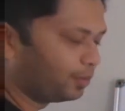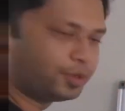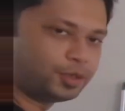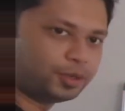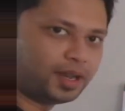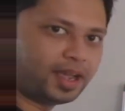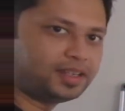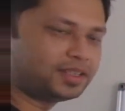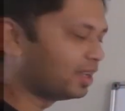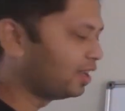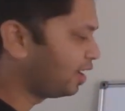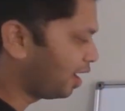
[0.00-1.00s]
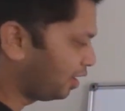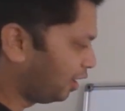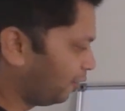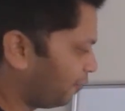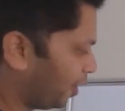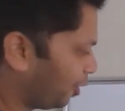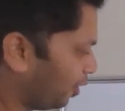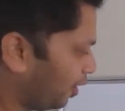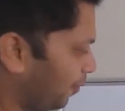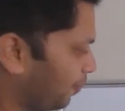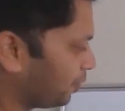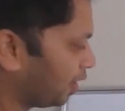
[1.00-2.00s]
two lines, and if at
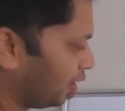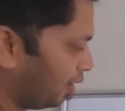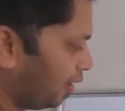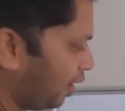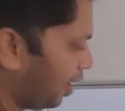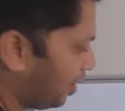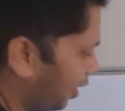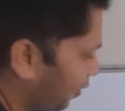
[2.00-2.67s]
all any